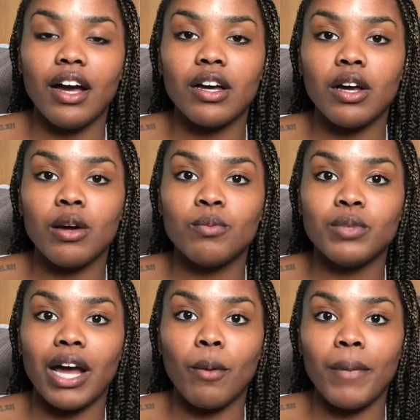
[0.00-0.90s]

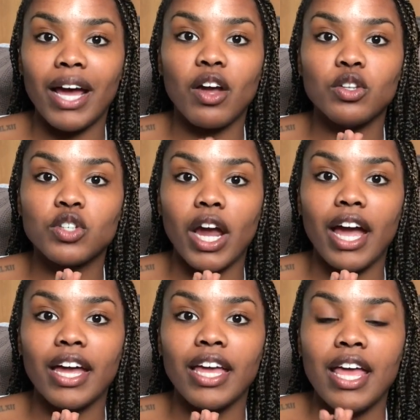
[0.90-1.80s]
Now I'm back on
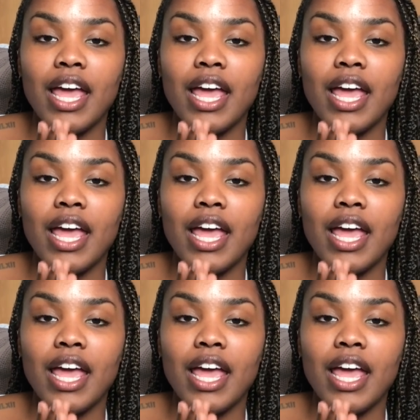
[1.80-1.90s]
track,